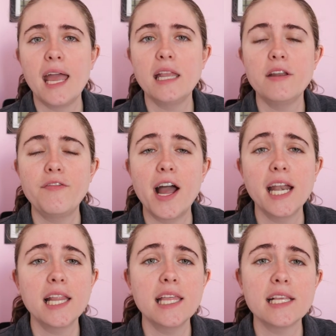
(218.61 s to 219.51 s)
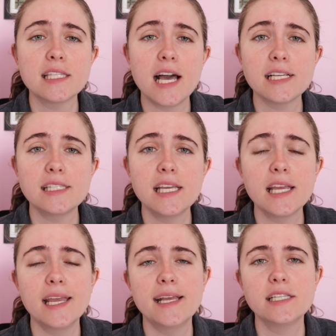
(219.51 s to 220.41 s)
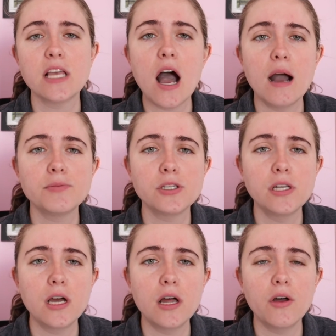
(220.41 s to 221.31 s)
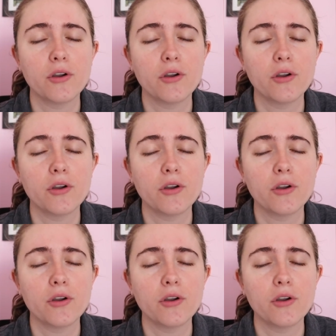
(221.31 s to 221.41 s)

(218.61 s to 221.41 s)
And then finally, this last thing is optional,